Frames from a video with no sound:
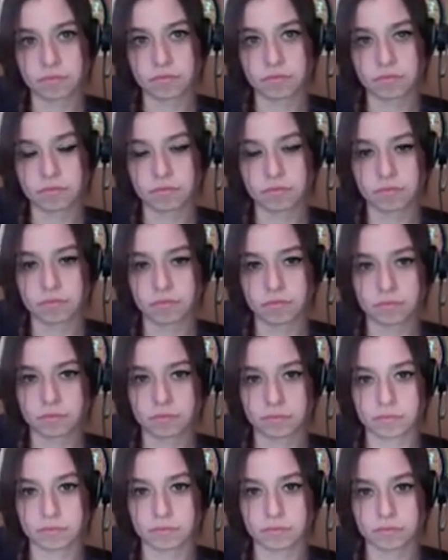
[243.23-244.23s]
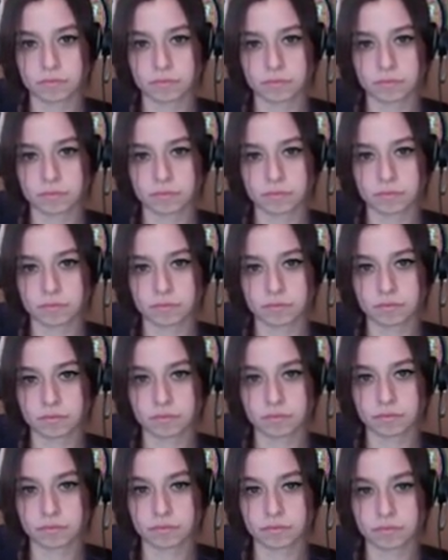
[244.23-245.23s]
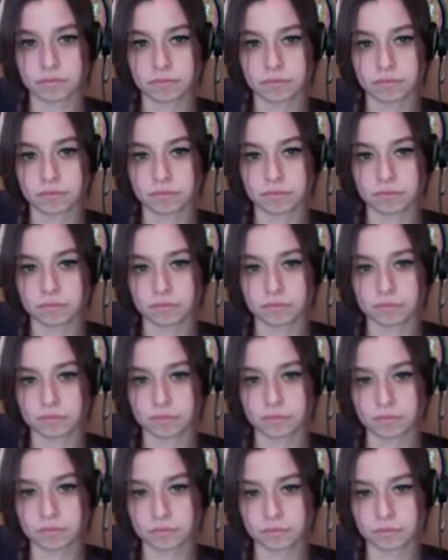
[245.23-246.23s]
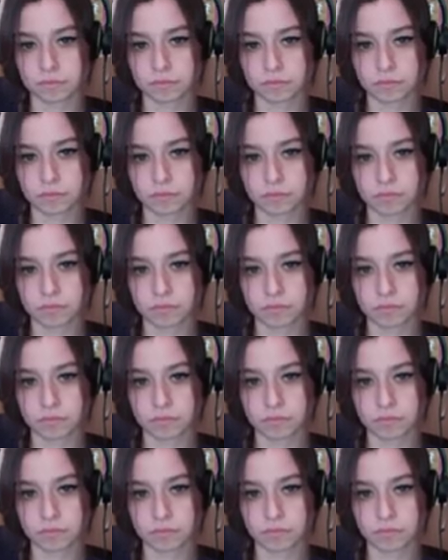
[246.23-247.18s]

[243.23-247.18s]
The person shown says nothing.